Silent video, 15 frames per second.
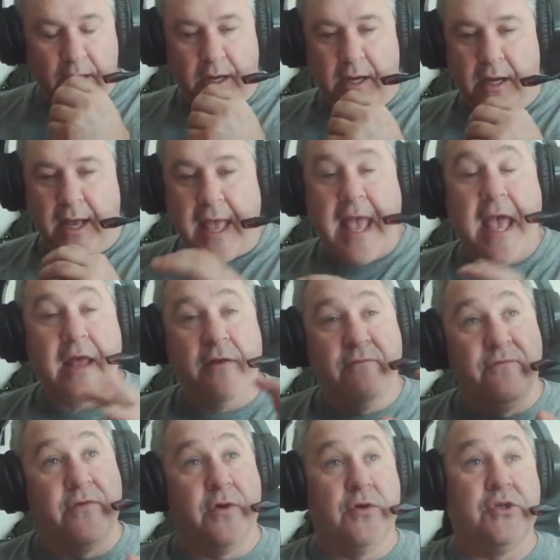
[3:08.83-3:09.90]
head
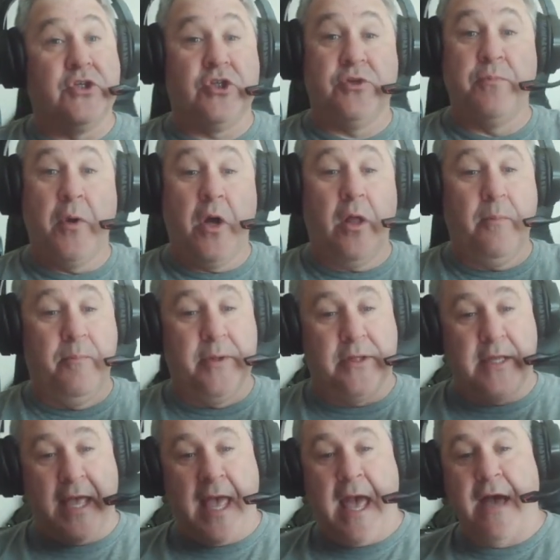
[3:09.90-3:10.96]
very small, but
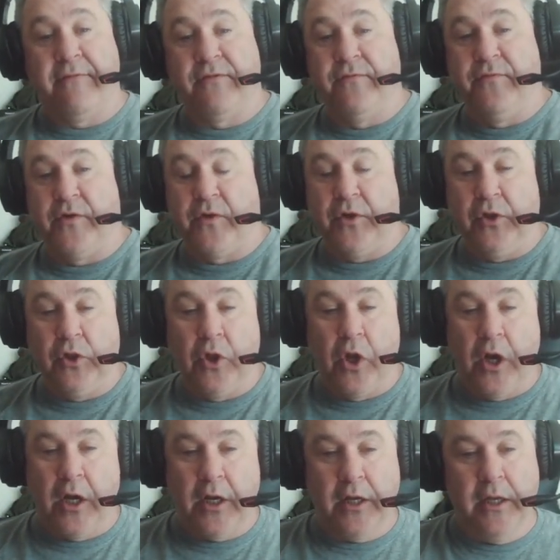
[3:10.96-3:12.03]
the haft very
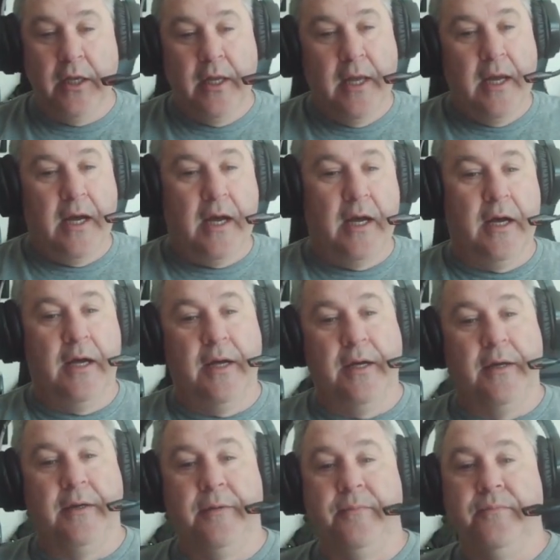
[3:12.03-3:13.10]
long.
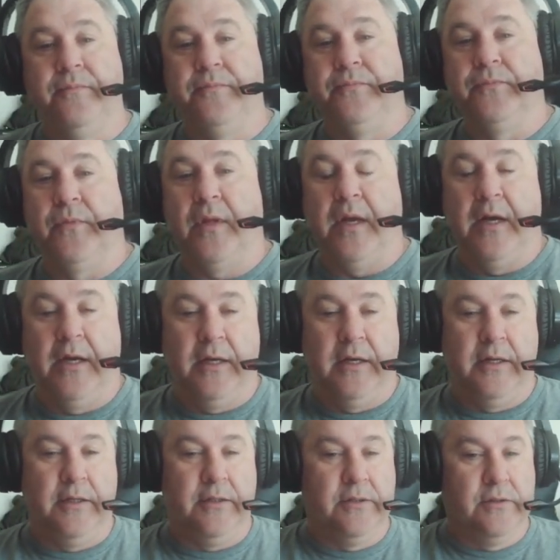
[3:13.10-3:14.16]
Um,
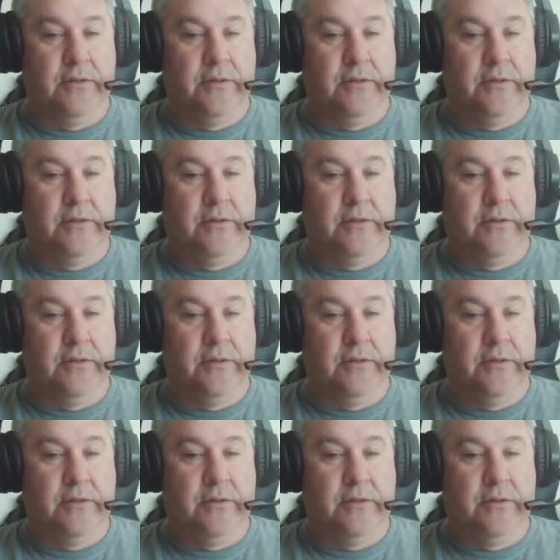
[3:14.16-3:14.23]
uh,